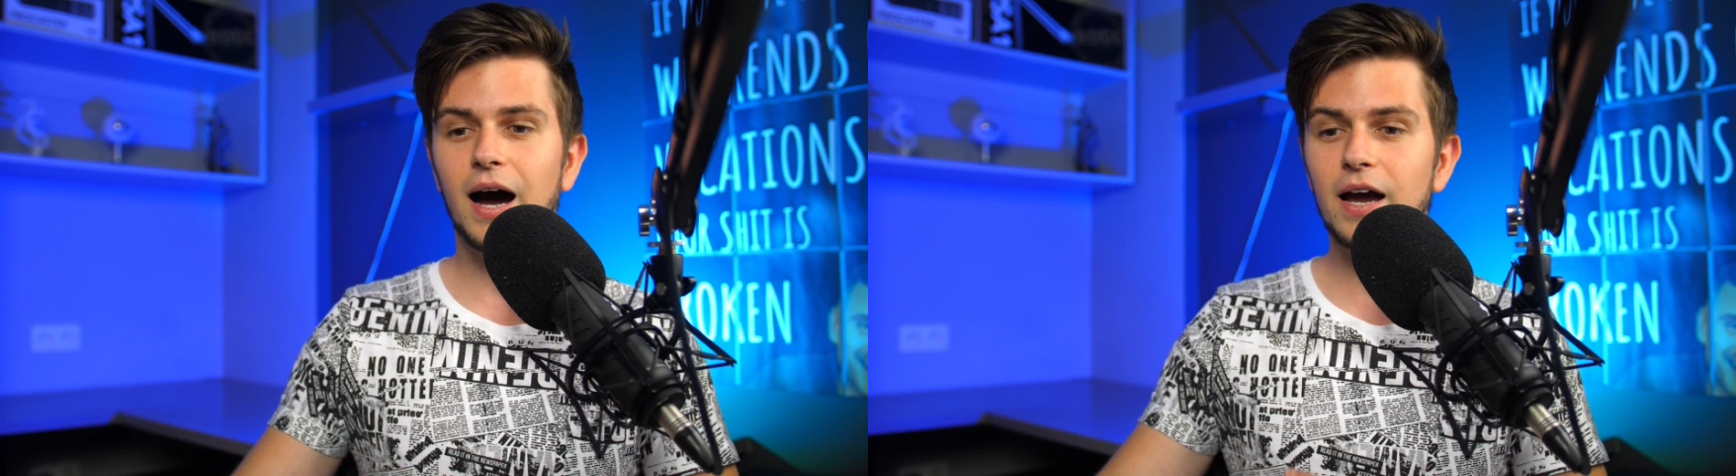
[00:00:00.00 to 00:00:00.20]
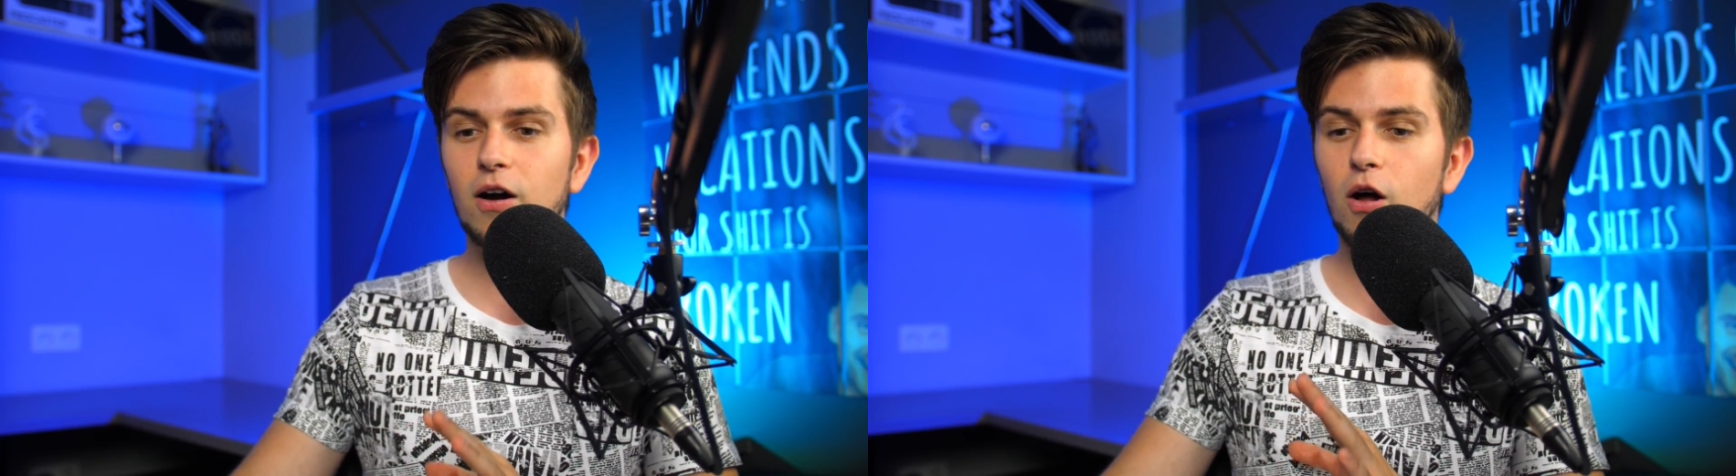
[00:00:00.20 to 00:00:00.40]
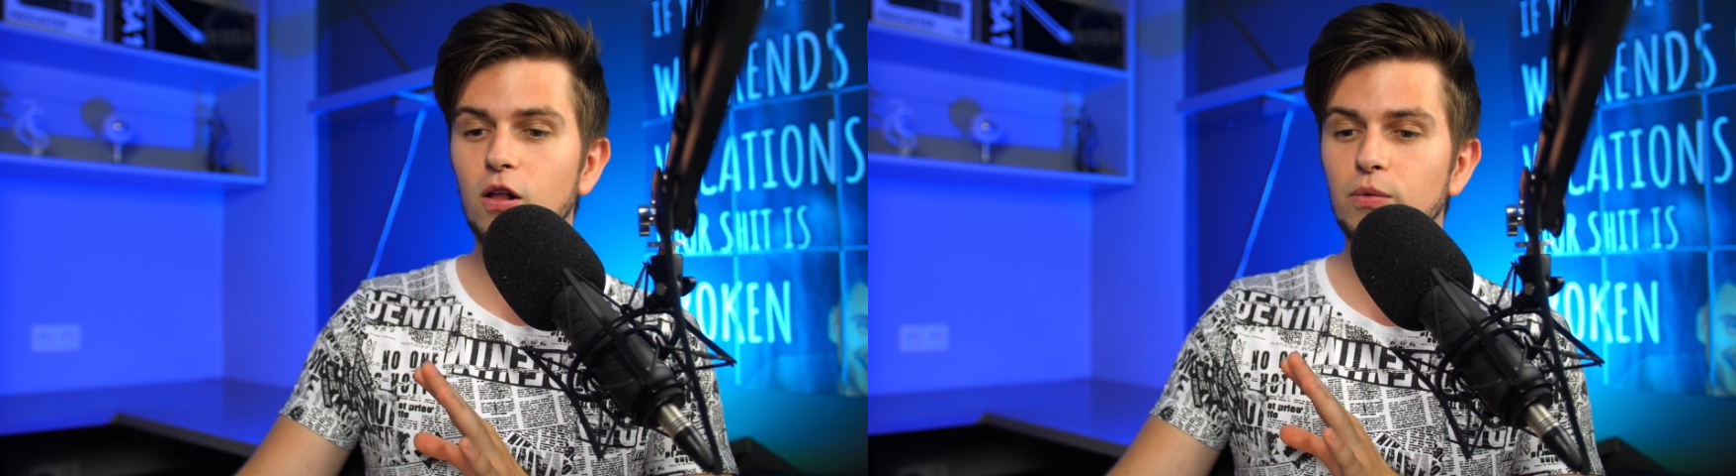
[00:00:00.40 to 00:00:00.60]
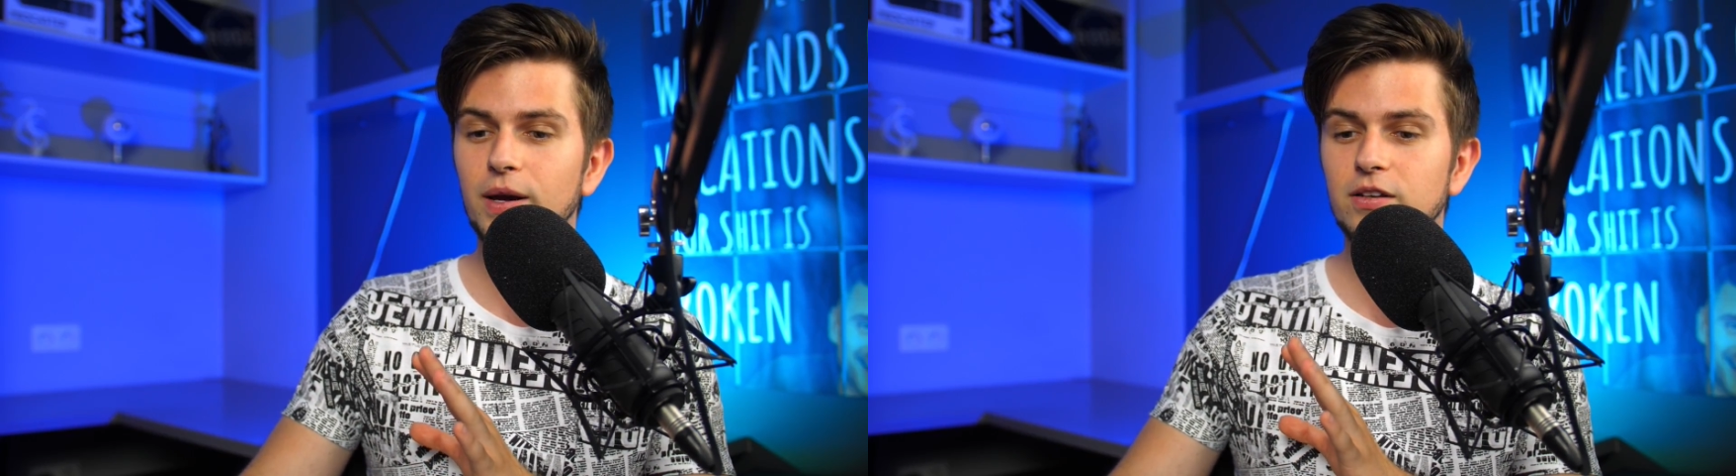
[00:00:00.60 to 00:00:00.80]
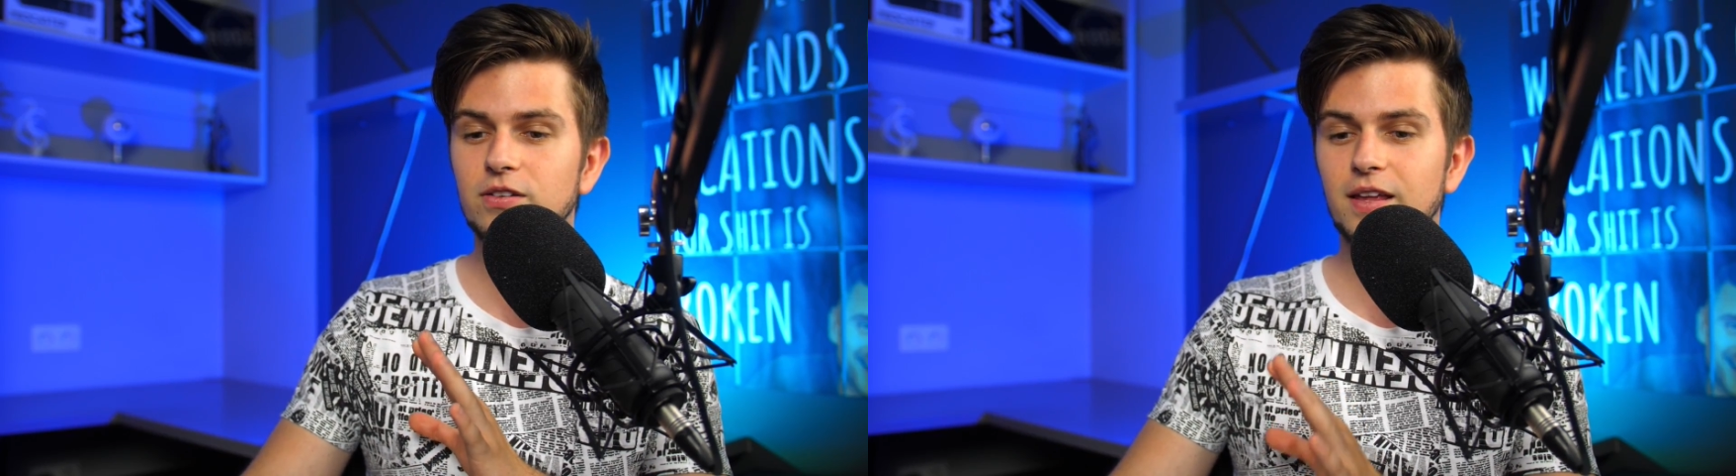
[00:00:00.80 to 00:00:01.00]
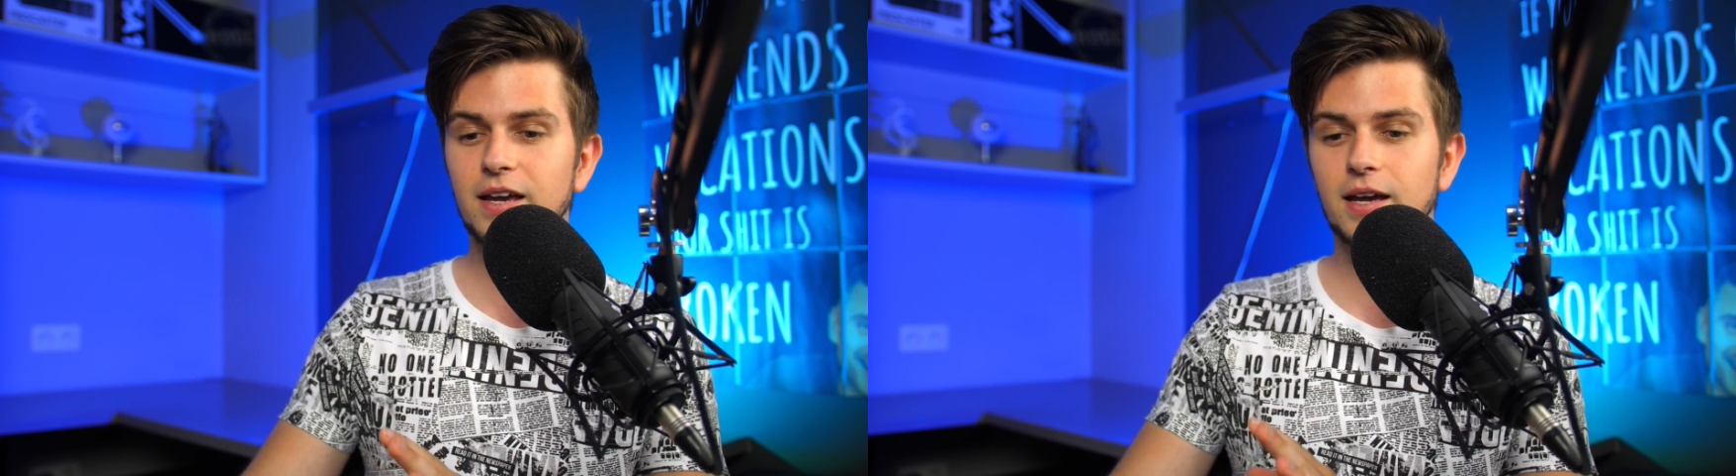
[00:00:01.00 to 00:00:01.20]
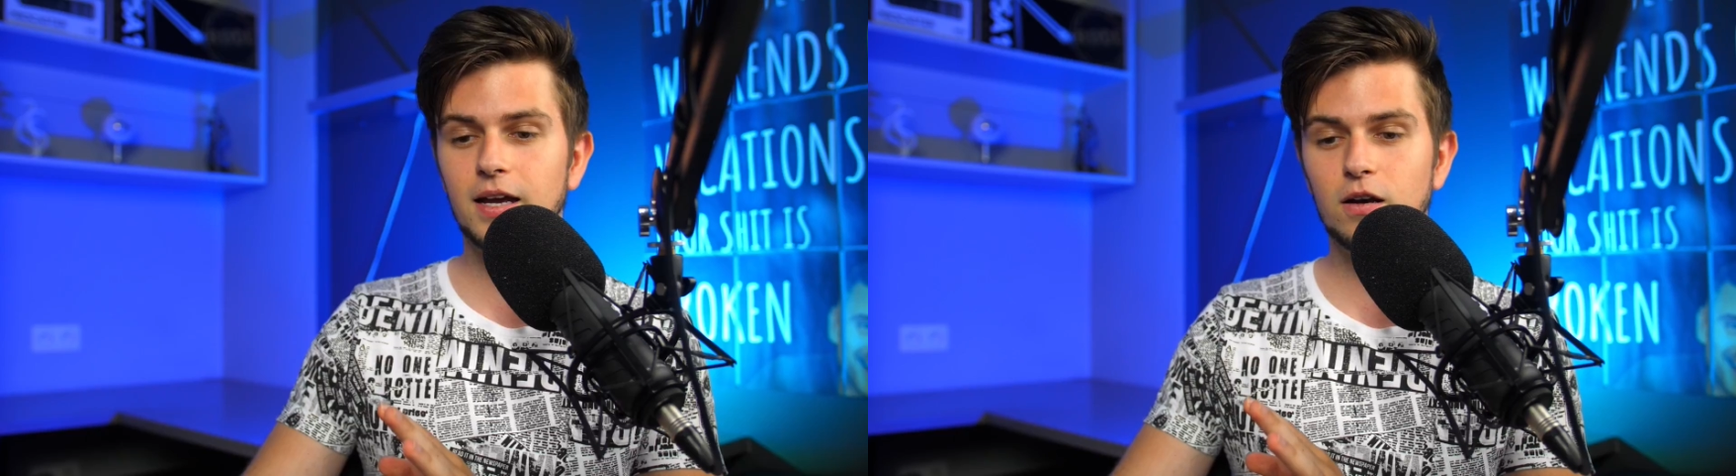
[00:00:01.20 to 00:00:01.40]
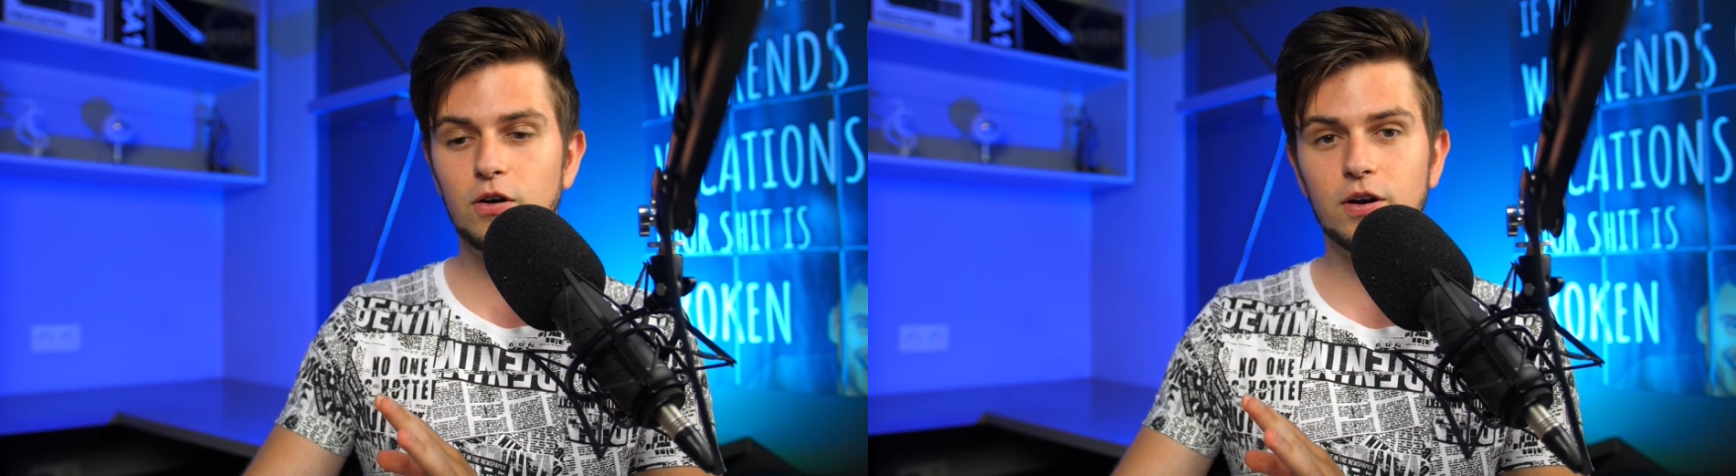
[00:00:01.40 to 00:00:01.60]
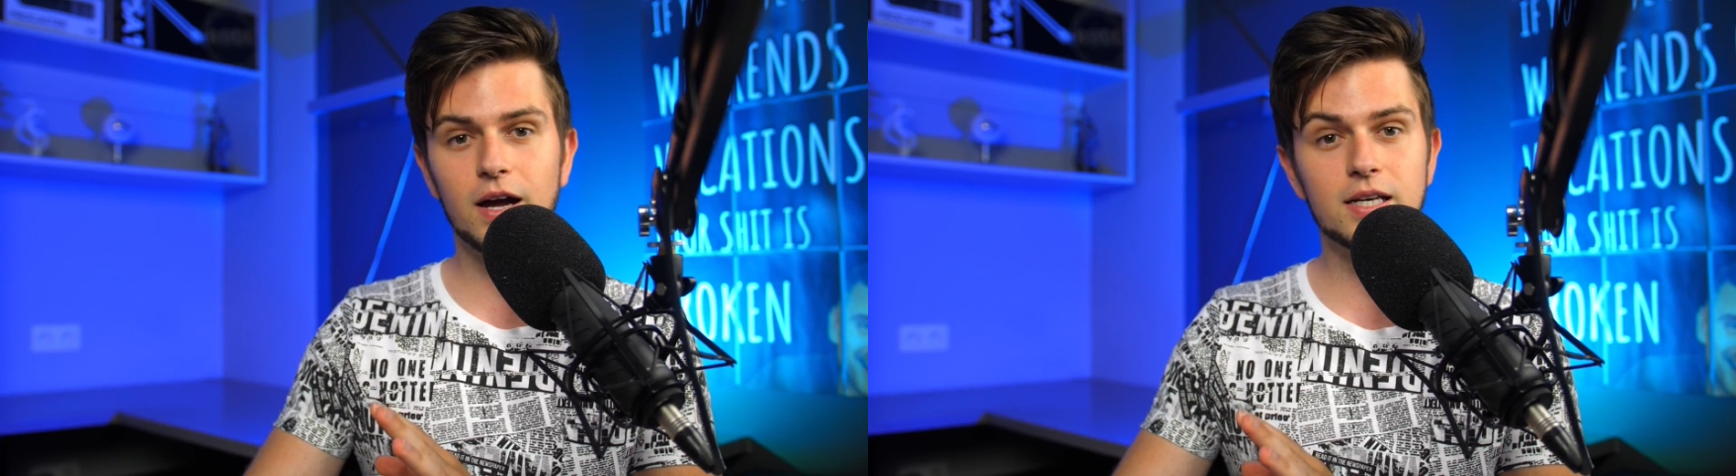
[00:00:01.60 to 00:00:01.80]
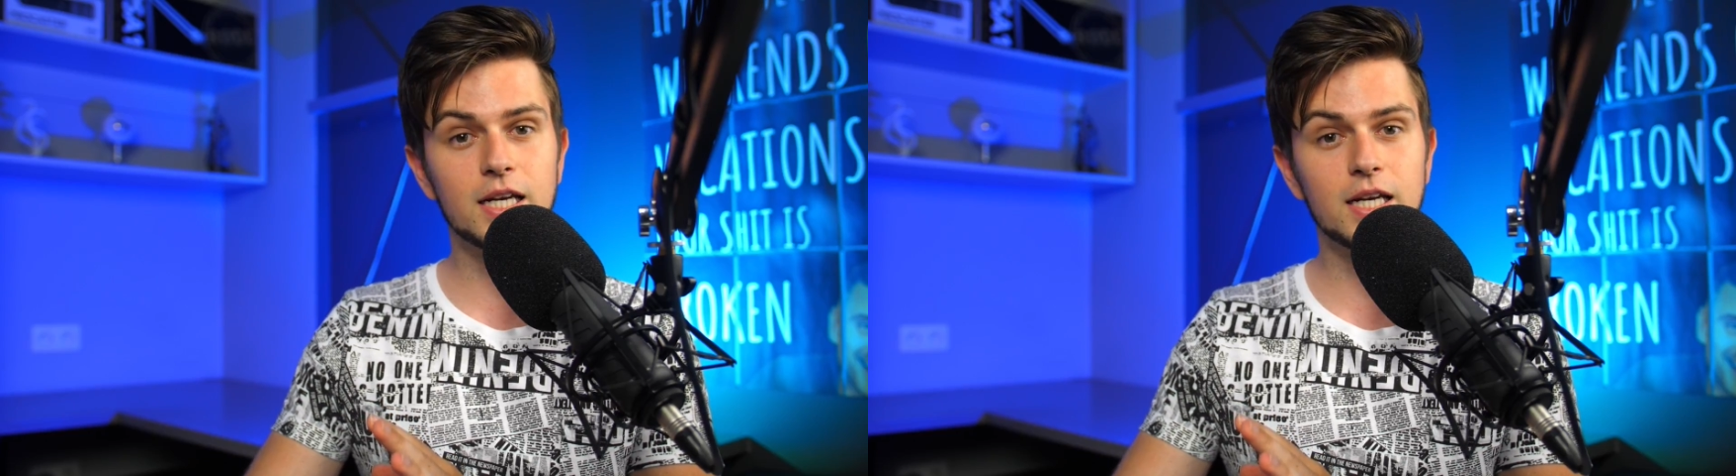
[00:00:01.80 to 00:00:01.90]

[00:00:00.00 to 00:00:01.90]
I always take a look at